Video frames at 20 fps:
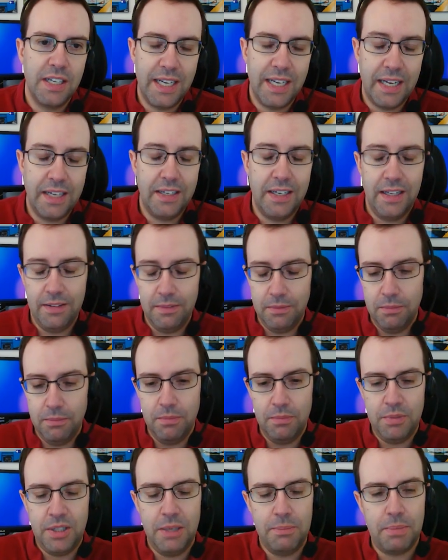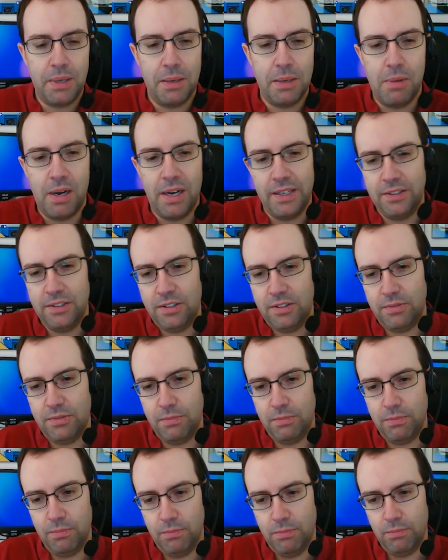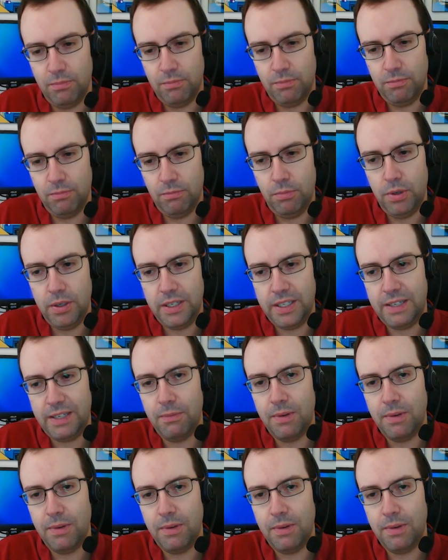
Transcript: Again, keeping in mind, we